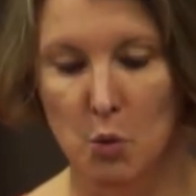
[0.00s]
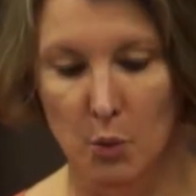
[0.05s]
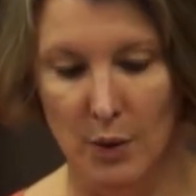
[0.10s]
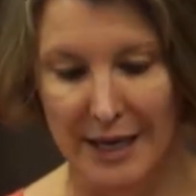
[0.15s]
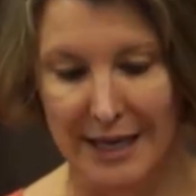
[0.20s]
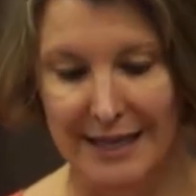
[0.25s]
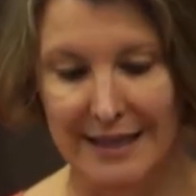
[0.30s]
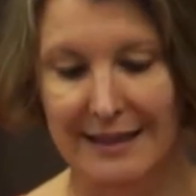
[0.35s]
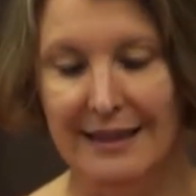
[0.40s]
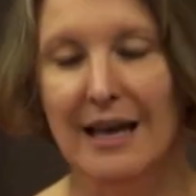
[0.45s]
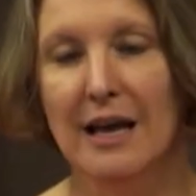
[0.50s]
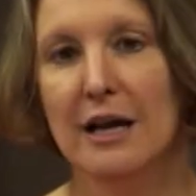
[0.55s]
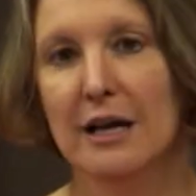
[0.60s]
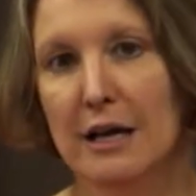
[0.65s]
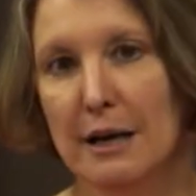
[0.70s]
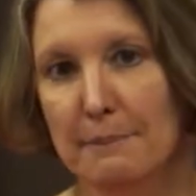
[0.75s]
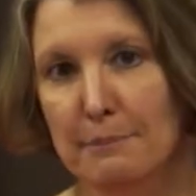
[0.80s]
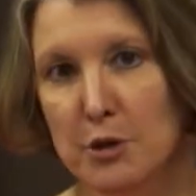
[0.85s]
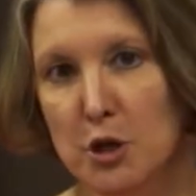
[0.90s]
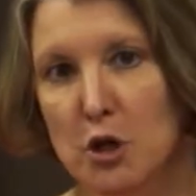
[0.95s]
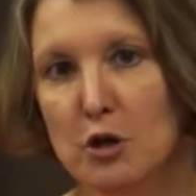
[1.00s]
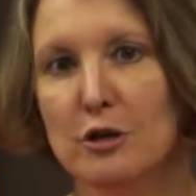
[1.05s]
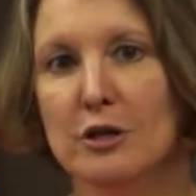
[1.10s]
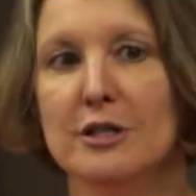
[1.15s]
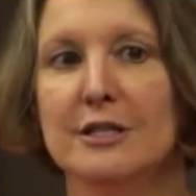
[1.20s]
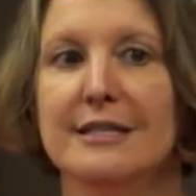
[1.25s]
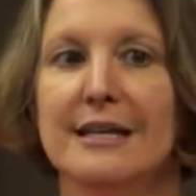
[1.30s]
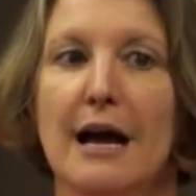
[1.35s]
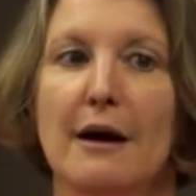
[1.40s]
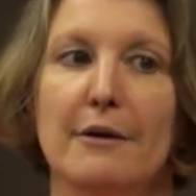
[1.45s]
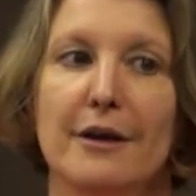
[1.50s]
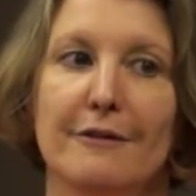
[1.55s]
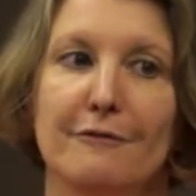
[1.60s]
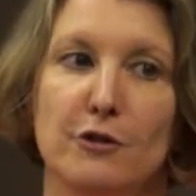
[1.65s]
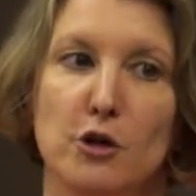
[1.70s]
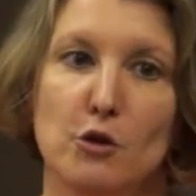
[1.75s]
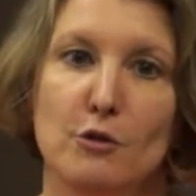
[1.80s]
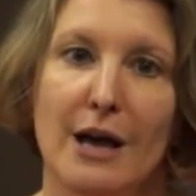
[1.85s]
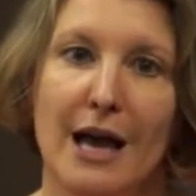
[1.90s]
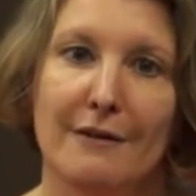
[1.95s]
with computers. Now, if
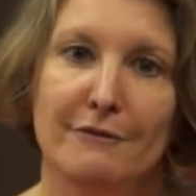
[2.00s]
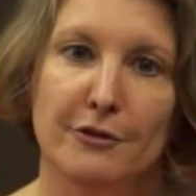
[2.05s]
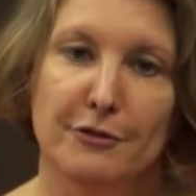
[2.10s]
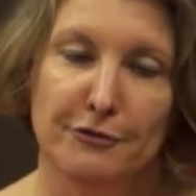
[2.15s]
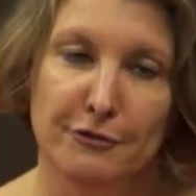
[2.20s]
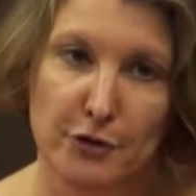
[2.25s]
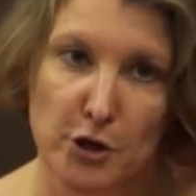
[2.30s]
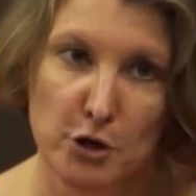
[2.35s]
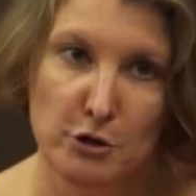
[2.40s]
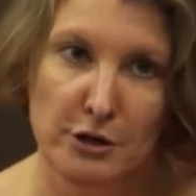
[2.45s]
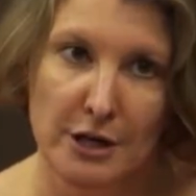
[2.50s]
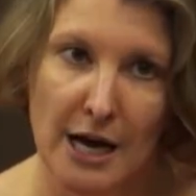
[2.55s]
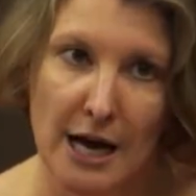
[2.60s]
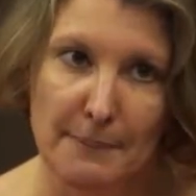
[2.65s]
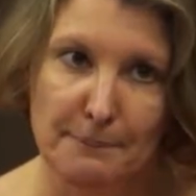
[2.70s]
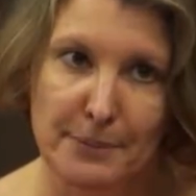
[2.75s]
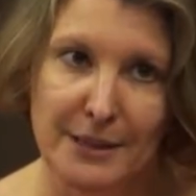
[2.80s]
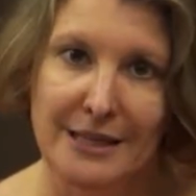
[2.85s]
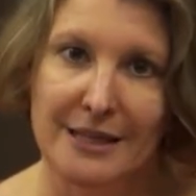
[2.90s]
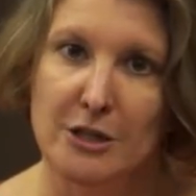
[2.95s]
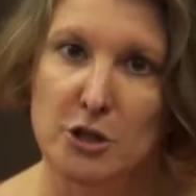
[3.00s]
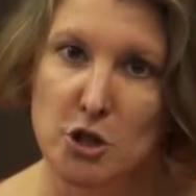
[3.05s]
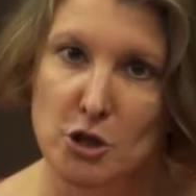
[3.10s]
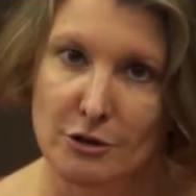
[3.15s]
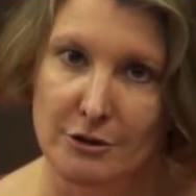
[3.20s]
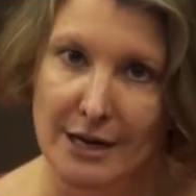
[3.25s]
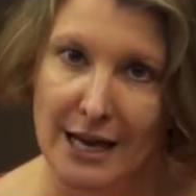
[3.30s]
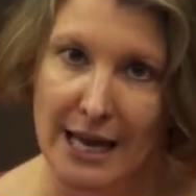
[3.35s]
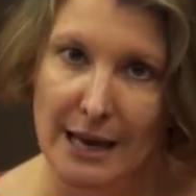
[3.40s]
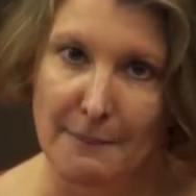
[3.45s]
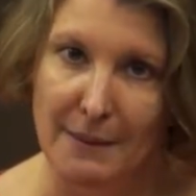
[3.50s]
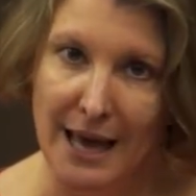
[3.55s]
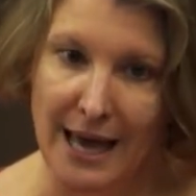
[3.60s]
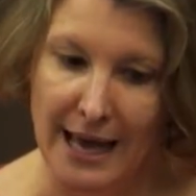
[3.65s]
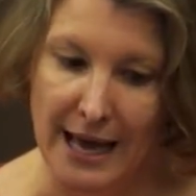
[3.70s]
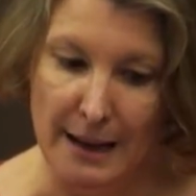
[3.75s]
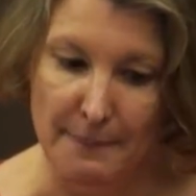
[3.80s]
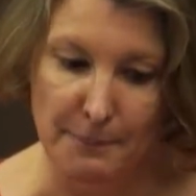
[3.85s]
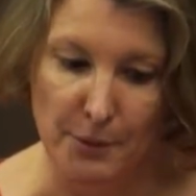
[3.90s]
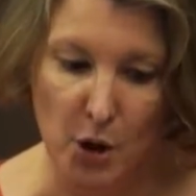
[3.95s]
you have a fruit company that you name
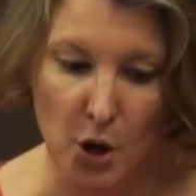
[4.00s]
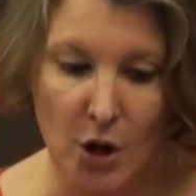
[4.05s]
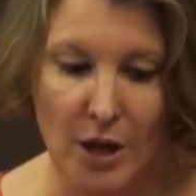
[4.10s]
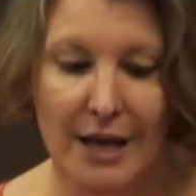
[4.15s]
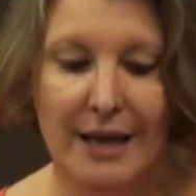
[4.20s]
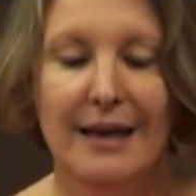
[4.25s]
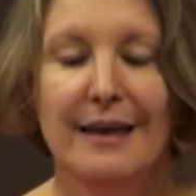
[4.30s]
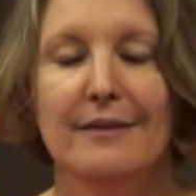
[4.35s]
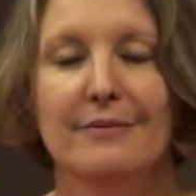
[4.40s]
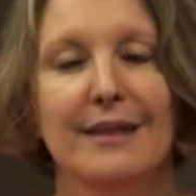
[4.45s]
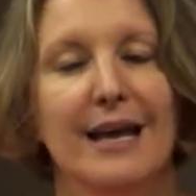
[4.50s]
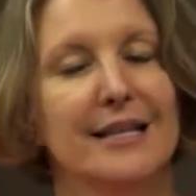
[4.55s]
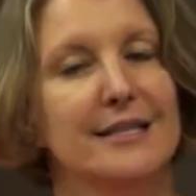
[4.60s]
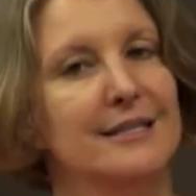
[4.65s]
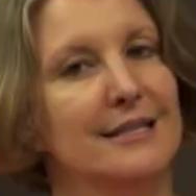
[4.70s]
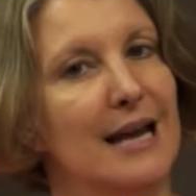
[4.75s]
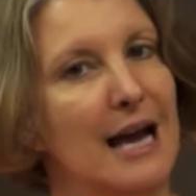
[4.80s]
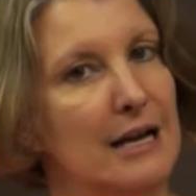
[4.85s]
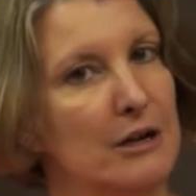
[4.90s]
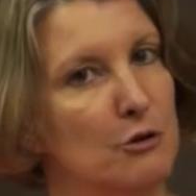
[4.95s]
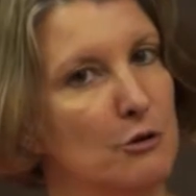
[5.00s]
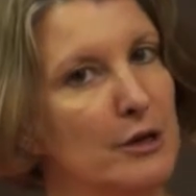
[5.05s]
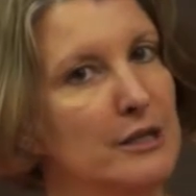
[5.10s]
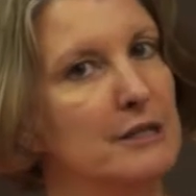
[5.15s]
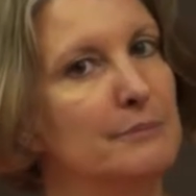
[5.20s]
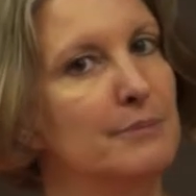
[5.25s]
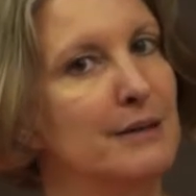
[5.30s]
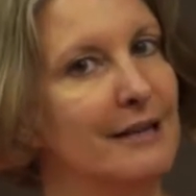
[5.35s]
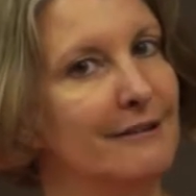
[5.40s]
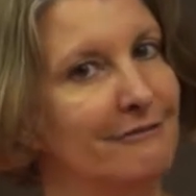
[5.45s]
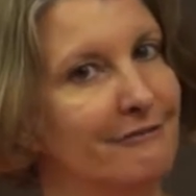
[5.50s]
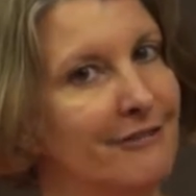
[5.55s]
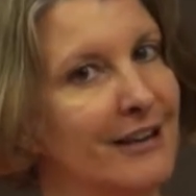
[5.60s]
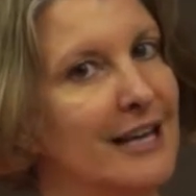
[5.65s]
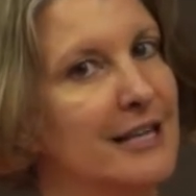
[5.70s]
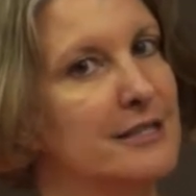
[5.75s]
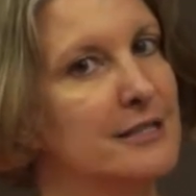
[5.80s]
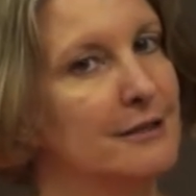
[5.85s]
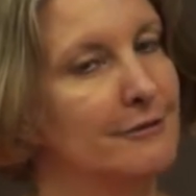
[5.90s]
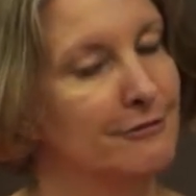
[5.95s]
Apple, that's not going to be a
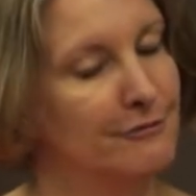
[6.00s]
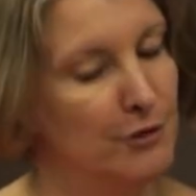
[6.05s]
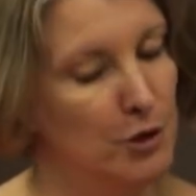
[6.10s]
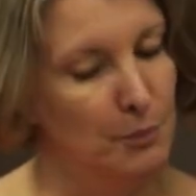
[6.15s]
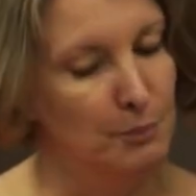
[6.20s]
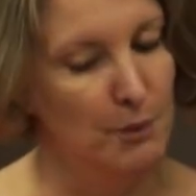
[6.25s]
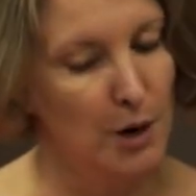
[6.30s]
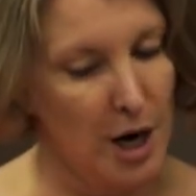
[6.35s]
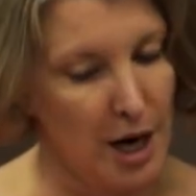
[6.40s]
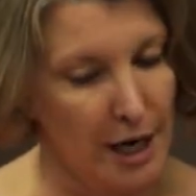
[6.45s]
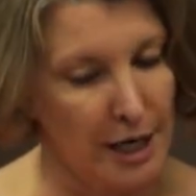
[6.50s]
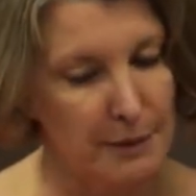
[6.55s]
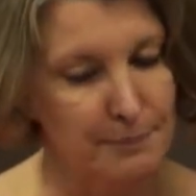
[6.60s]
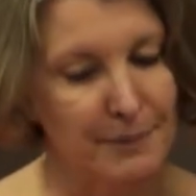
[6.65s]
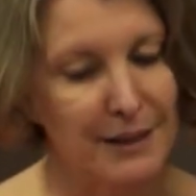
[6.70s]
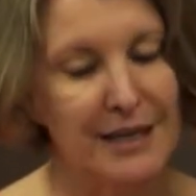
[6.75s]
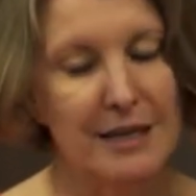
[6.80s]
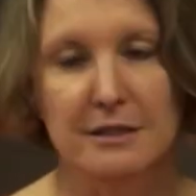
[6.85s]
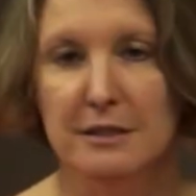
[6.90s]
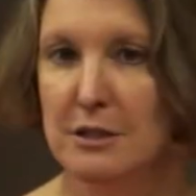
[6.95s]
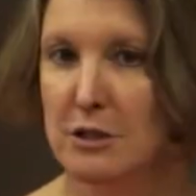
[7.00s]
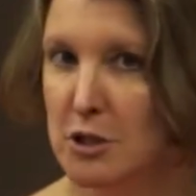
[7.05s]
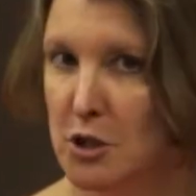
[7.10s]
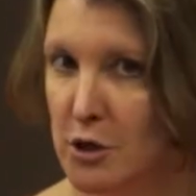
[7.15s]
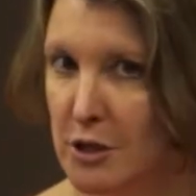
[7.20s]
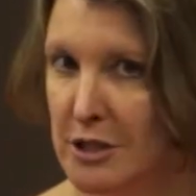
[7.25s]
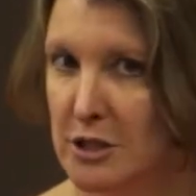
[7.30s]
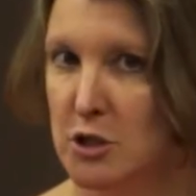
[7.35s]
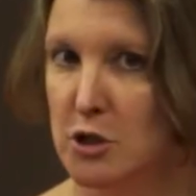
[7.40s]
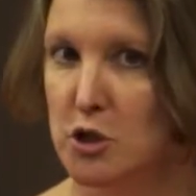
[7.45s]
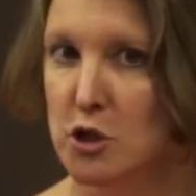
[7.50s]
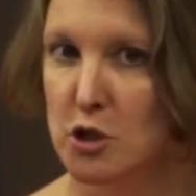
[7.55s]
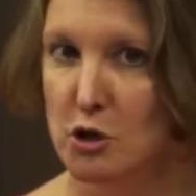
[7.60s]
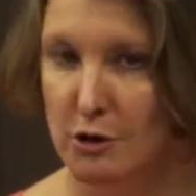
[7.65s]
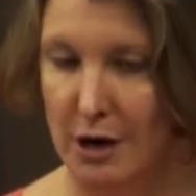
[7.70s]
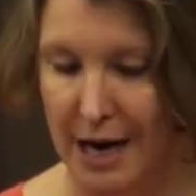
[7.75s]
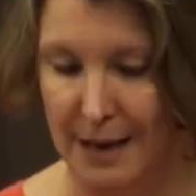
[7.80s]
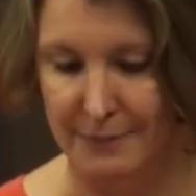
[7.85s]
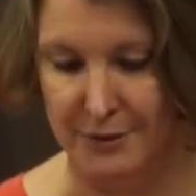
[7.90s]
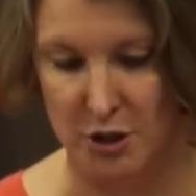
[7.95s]
fanciful mark because it's going to
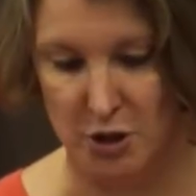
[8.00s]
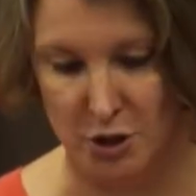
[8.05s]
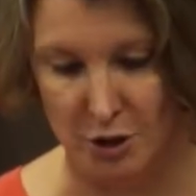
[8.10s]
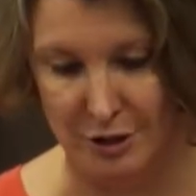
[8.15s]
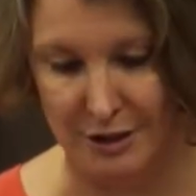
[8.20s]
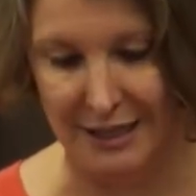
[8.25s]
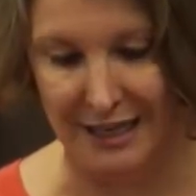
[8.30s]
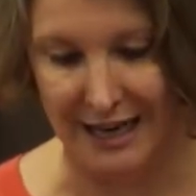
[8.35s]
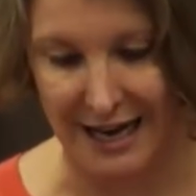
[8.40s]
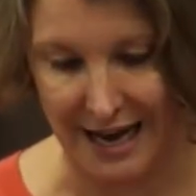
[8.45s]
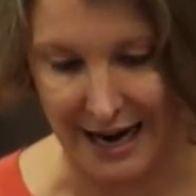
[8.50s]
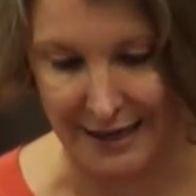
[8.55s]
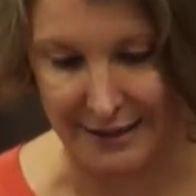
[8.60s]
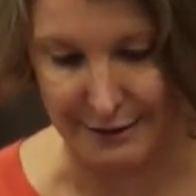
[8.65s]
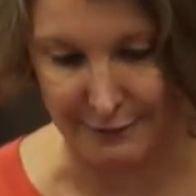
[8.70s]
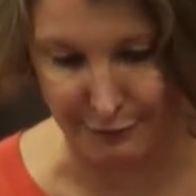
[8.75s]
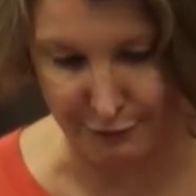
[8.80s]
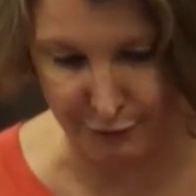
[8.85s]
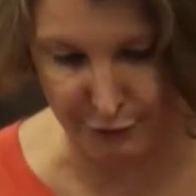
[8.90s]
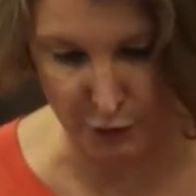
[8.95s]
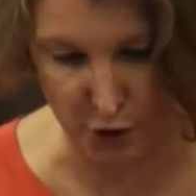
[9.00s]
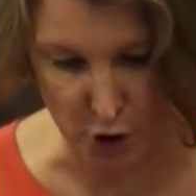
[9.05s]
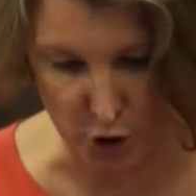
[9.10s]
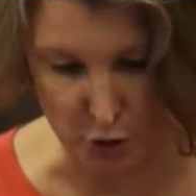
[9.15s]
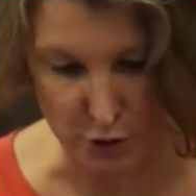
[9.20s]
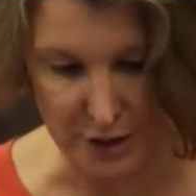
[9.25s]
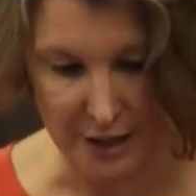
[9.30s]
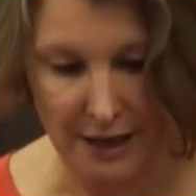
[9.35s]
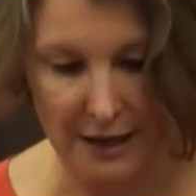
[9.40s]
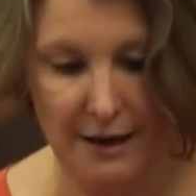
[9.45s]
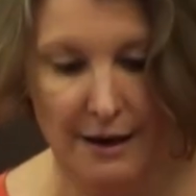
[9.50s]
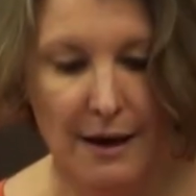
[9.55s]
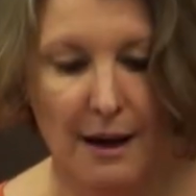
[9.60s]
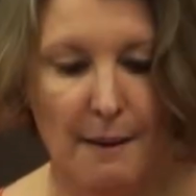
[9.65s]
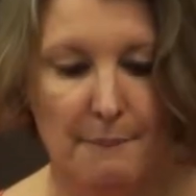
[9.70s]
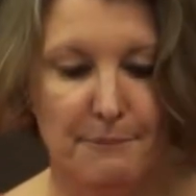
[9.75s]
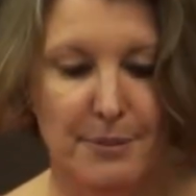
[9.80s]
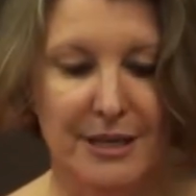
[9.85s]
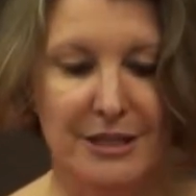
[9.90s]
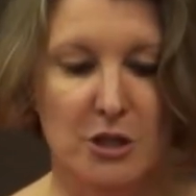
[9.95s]
describe a certain kind of fruit.
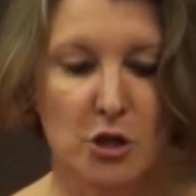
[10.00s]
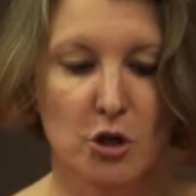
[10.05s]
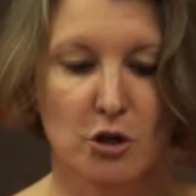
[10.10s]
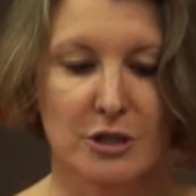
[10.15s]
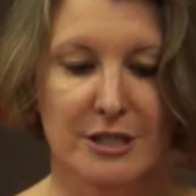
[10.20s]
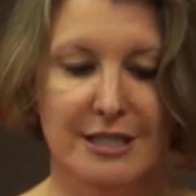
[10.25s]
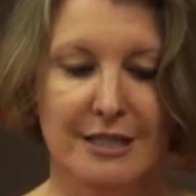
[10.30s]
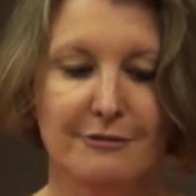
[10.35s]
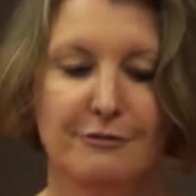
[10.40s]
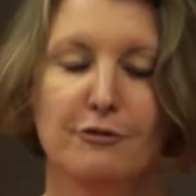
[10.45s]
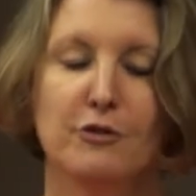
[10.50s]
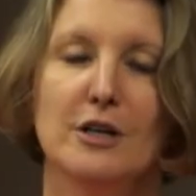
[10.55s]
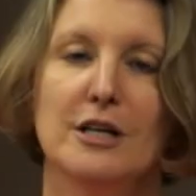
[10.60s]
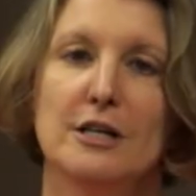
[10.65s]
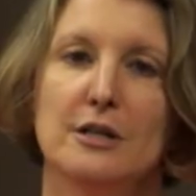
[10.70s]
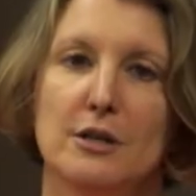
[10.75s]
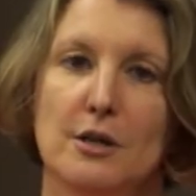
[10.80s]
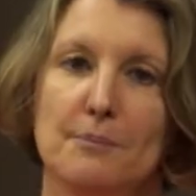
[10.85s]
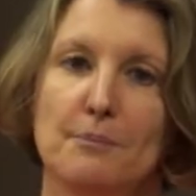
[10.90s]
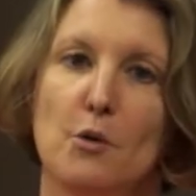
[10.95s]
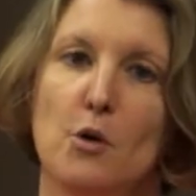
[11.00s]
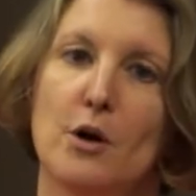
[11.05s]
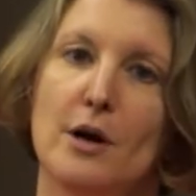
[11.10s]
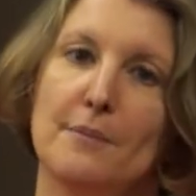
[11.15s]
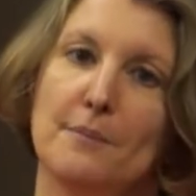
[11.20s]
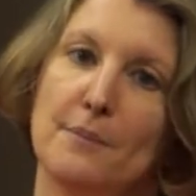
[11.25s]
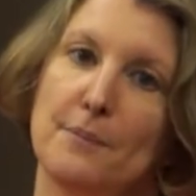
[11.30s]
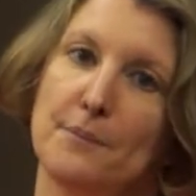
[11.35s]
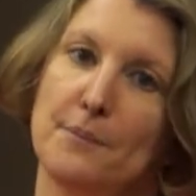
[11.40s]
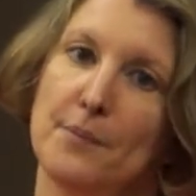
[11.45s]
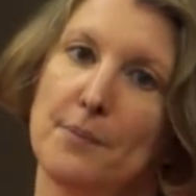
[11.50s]
But you're different, the more